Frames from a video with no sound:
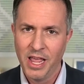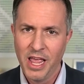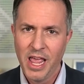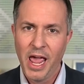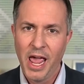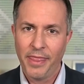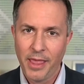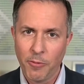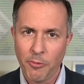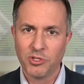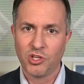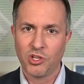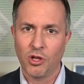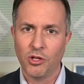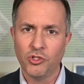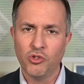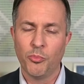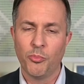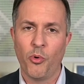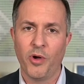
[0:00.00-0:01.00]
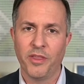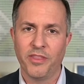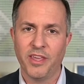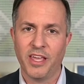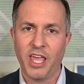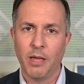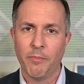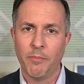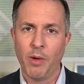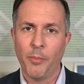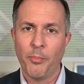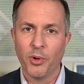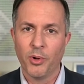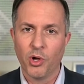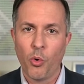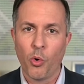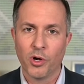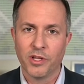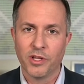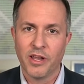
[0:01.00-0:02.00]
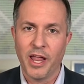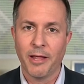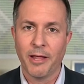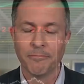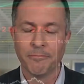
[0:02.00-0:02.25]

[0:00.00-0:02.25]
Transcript: And that was also a point that came up in court today.